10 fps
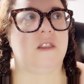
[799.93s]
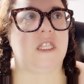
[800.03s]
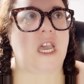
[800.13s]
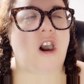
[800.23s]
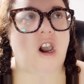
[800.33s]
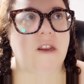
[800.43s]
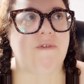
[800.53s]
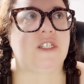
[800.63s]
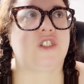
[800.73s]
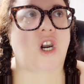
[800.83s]
the
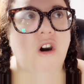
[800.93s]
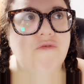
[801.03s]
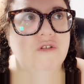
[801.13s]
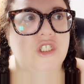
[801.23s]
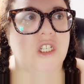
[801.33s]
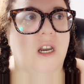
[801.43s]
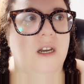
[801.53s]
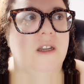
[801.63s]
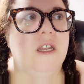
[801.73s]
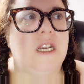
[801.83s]
Irish
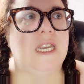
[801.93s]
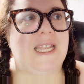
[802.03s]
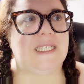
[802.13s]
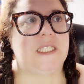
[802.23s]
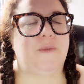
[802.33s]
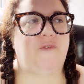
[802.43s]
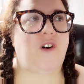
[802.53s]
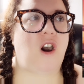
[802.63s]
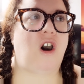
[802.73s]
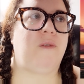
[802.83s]
culture leans
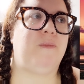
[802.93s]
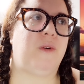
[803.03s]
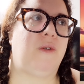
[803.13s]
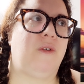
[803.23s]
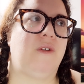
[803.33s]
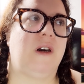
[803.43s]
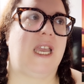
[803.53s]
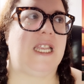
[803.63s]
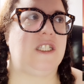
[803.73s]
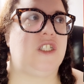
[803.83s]
far more
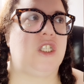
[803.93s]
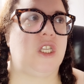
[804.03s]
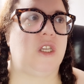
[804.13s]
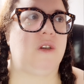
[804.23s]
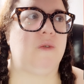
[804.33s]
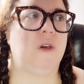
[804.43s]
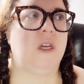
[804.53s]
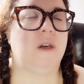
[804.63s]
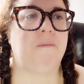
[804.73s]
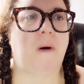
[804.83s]
into
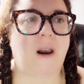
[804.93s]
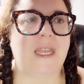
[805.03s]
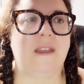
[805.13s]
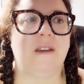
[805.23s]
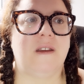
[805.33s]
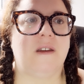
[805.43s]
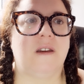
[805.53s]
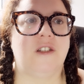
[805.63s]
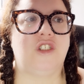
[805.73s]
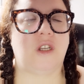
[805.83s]
my
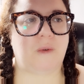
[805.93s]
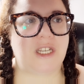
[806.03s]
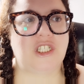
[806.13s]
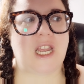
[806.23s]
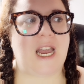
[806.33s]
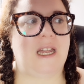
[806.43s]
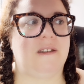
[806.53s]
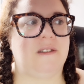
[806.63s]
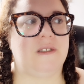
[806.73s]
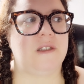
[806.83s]
Jewish
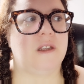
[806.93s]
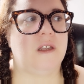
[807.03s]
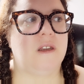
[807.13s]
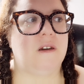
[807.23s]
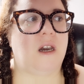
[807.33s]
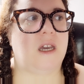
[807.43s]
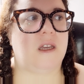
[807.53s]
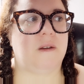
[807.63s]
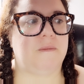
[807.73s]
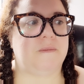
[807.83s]
and
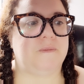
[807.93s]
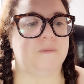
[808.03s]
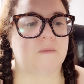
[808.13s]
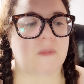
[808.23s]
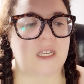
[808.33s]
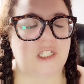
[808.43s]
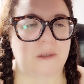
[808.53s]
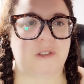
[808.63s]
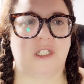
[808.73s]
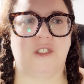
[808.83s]

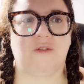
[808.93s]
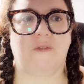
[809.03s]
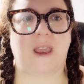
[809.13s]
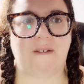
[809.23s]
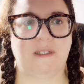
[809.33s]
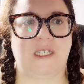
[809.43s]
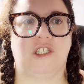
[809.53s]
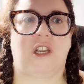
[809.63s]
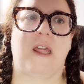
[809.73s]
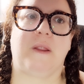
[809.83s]
Egyptian sort of
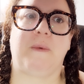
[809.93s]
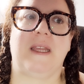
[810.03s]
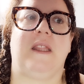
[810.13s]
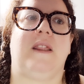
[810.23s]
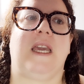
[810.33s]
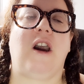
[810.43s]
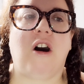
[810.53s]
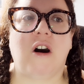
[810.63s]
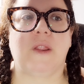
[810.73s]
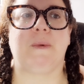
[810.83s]
heritage, like the way that they
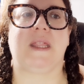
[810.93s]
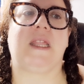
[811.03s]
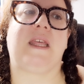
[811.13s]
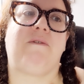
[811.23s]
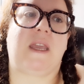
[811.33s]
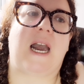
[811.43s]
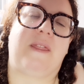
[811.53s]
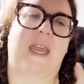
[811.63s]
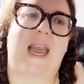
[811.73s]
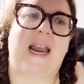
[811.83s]
are, the way that they
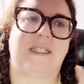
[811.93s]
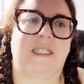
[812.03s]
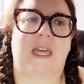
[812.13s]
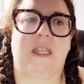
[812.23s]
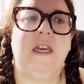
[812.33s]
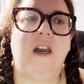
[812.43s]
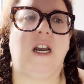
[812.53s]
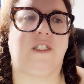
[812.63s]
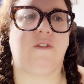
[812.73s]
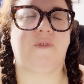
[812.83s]
react, they act together.
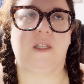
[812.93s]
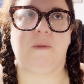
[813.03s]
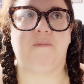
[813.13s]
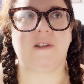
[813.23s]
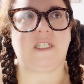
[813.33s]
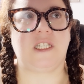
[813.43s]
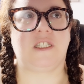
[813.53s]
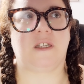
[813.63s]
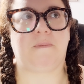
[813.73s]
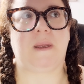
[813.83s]
I do find the
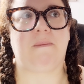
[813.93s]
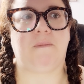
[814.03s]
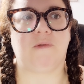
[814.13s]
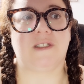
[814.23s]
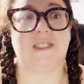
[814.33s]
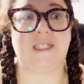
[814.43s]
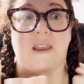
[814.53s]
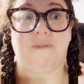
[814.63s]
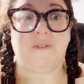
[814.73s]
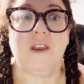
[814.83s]
British a bit more
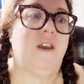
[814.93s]
stiff.